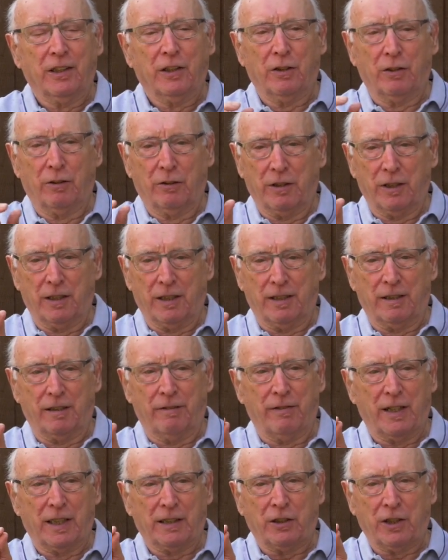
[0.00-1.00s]
You know,
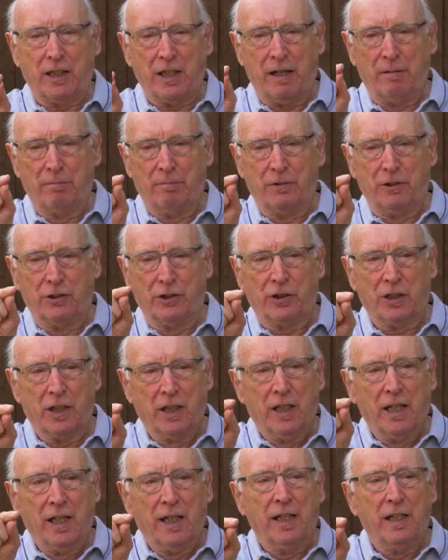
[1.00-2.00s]
they've had cameras
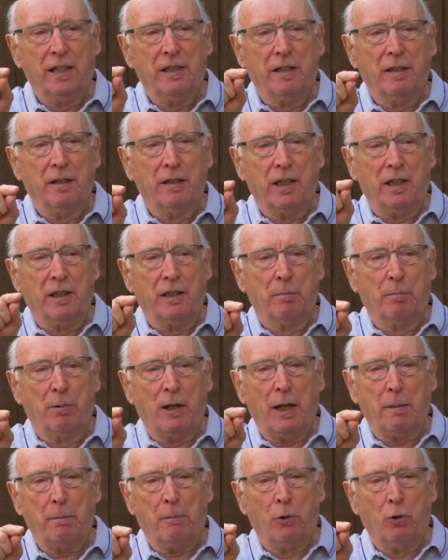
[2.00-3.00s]
in the
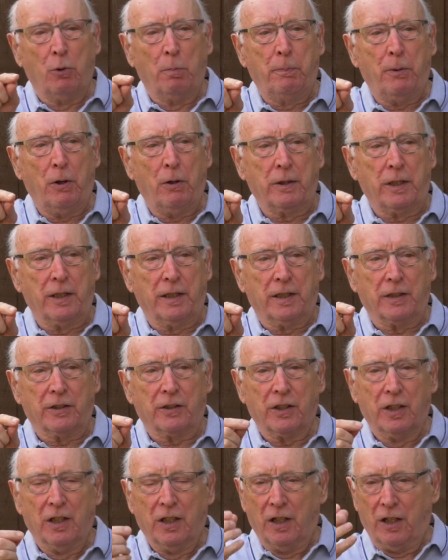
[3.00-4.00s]
black ball
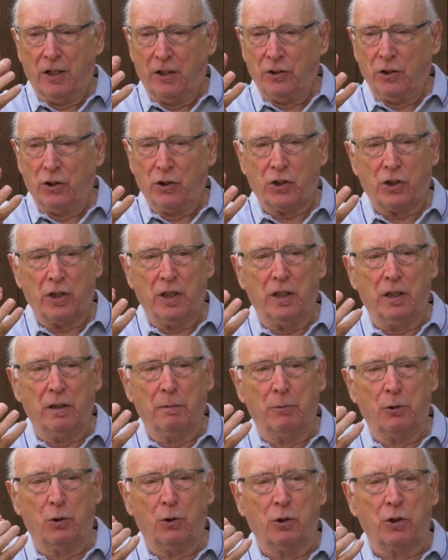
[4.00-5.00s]
pockets, and you see the
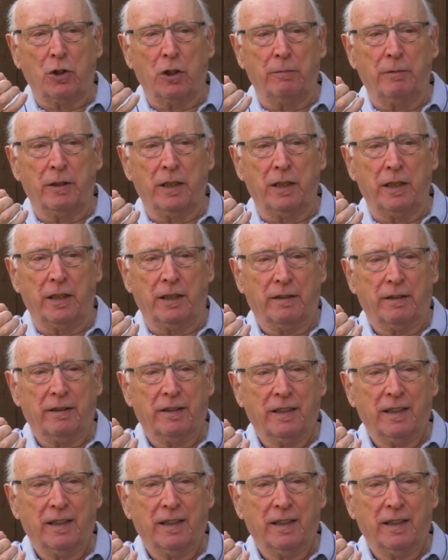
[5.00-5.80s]
ball coming in.